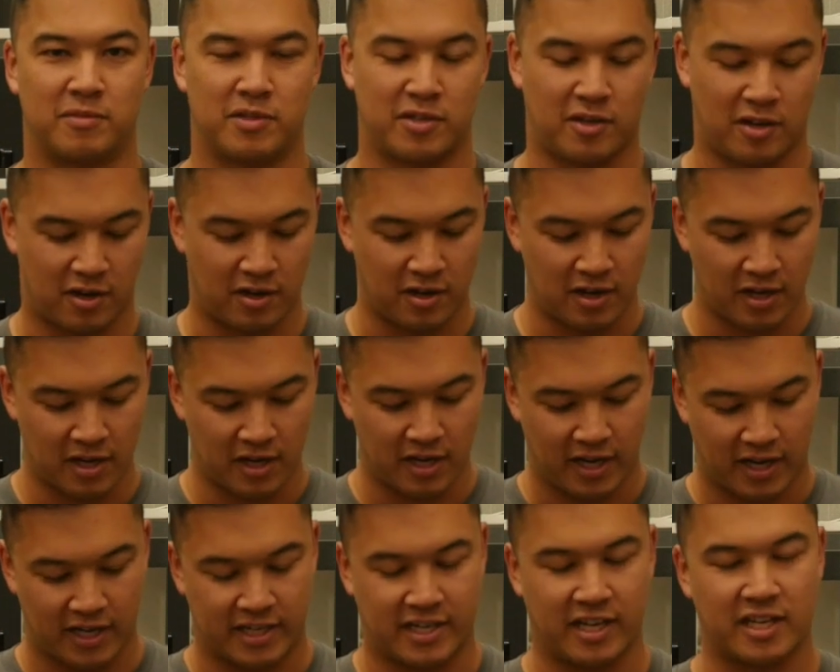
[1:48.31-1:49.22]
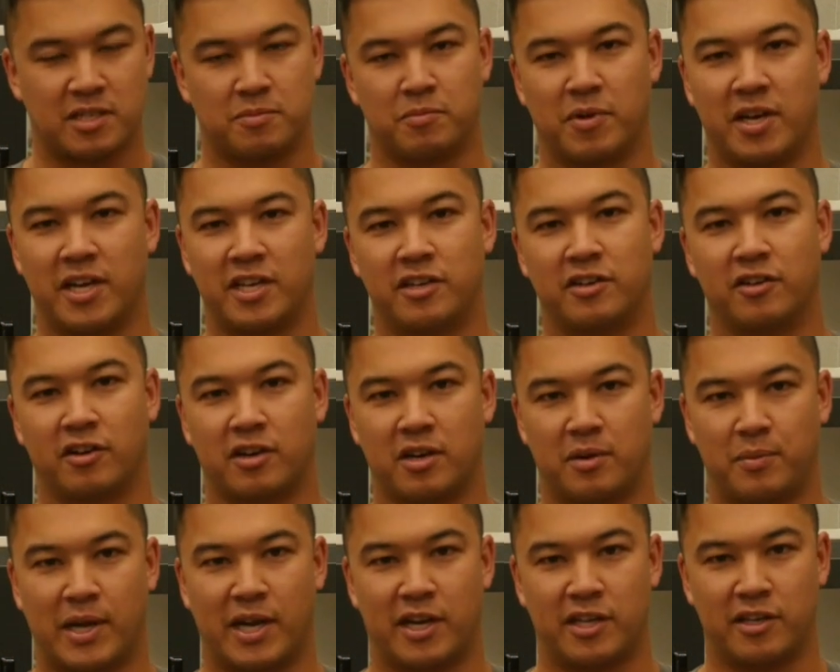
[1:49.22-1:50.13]
So it does mean you're not
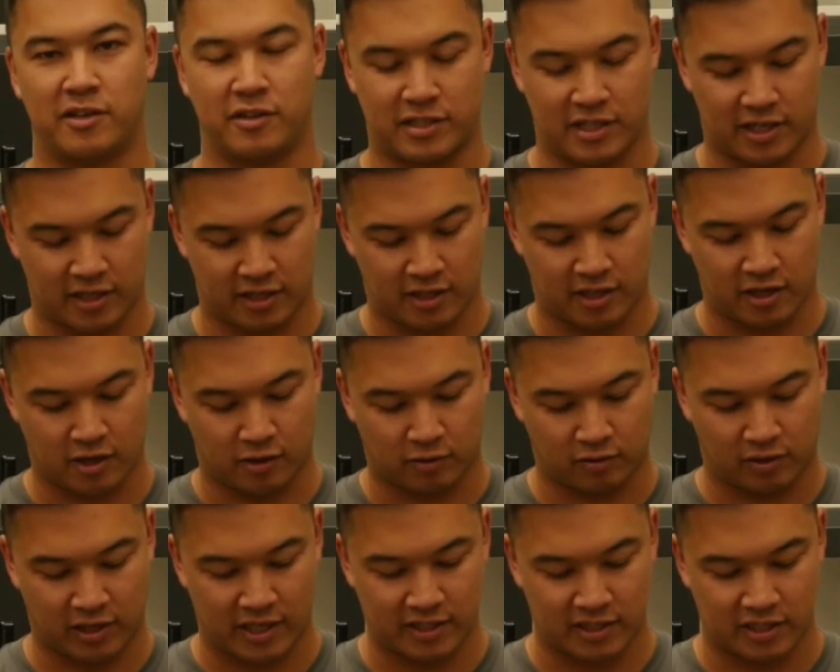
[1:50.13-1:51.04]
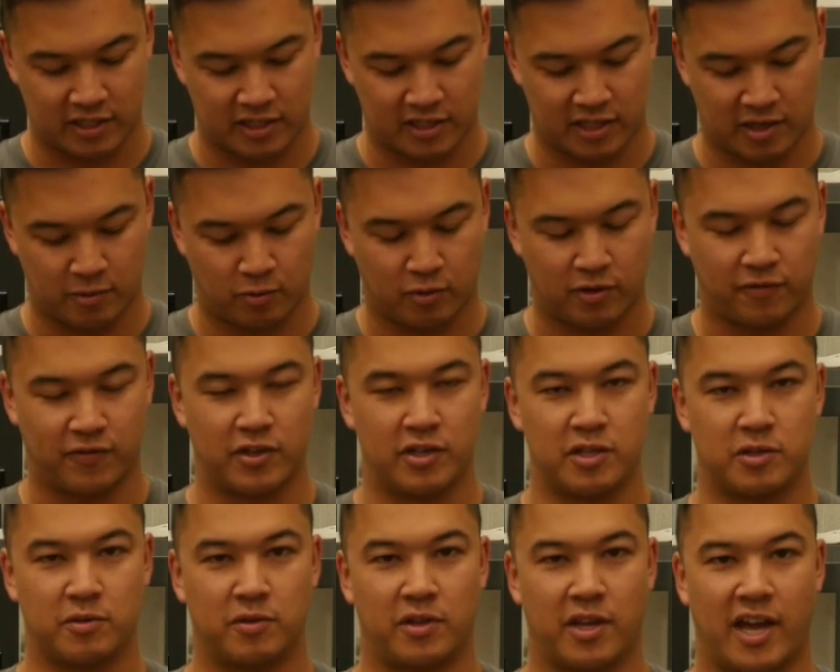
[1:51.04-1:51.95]
going to be able to use any of the old lenses that you would have
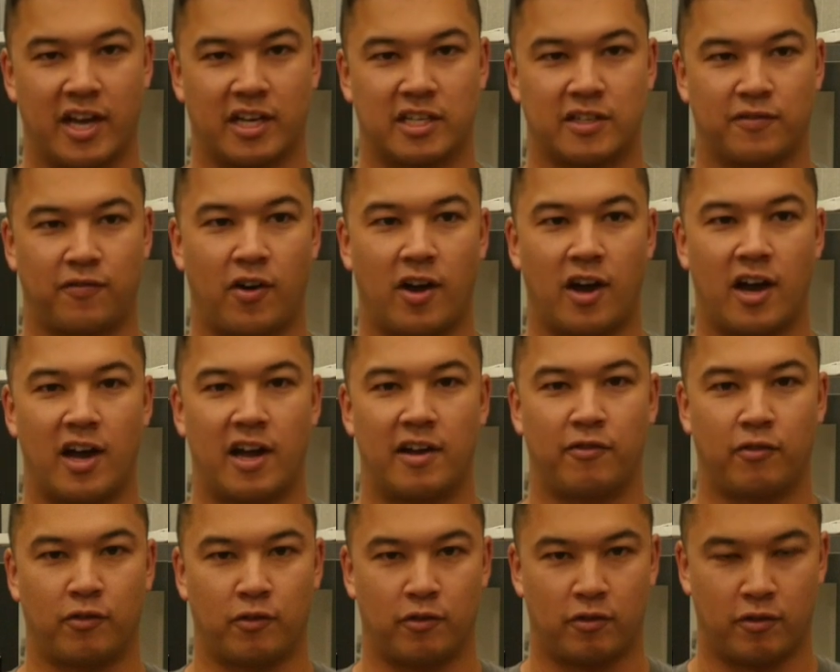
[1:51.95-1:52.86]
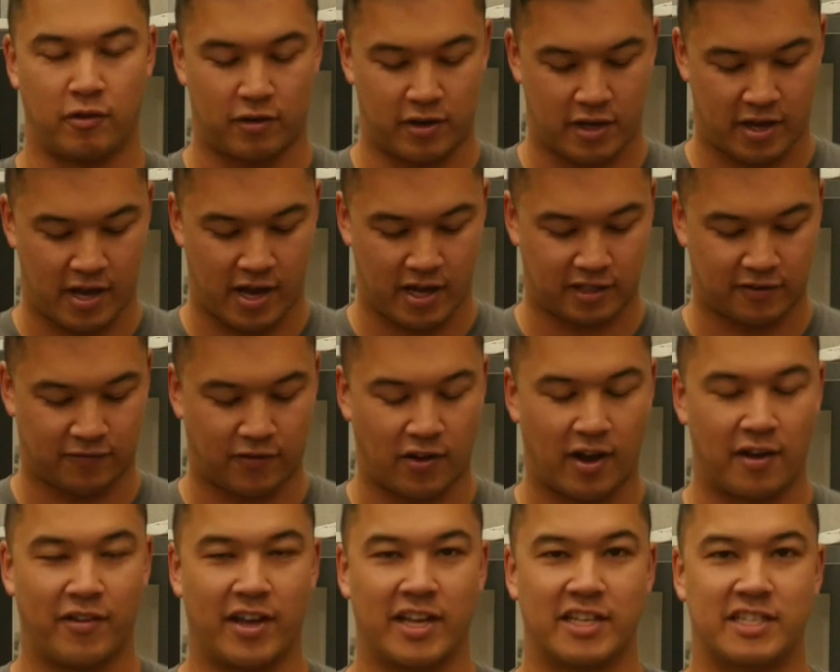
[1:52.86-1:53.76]
used with your X5 or your
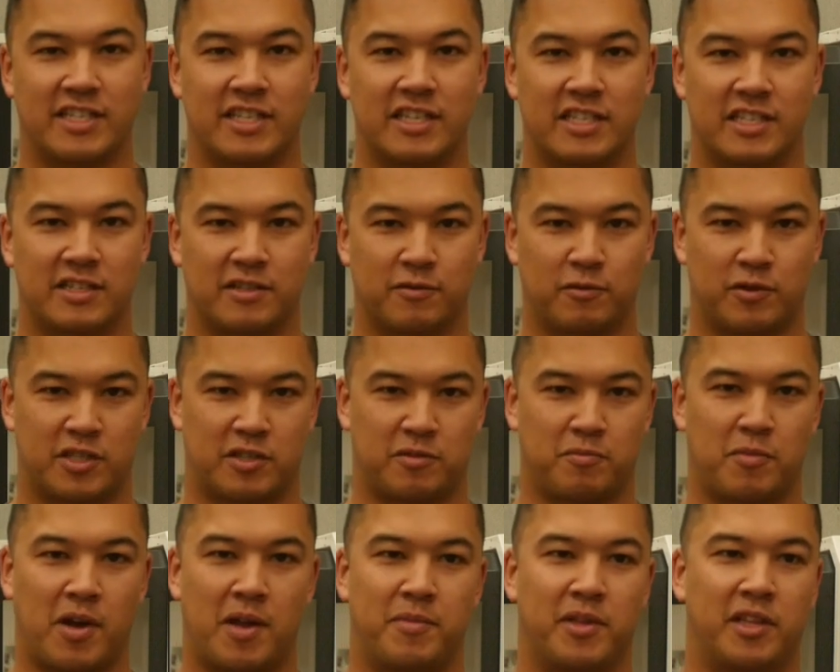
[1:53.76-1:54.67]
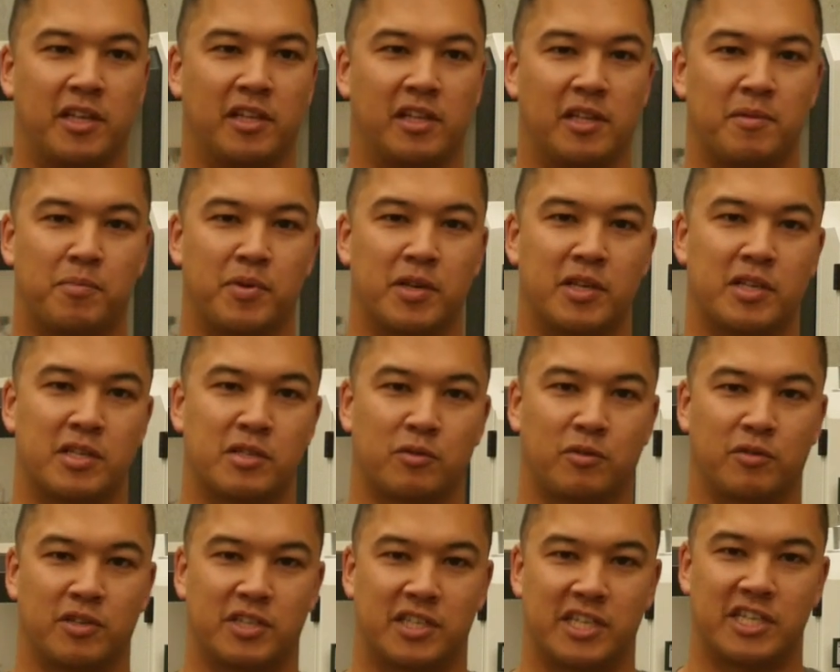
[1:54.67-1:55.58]
X5Ss, which may be the Olympus
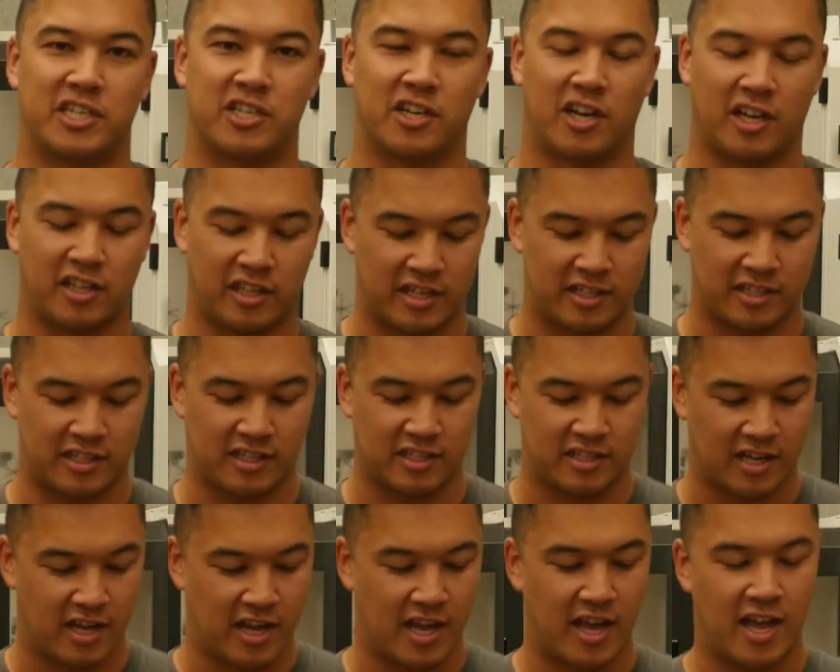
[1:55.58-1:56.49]
or the DJI lenses.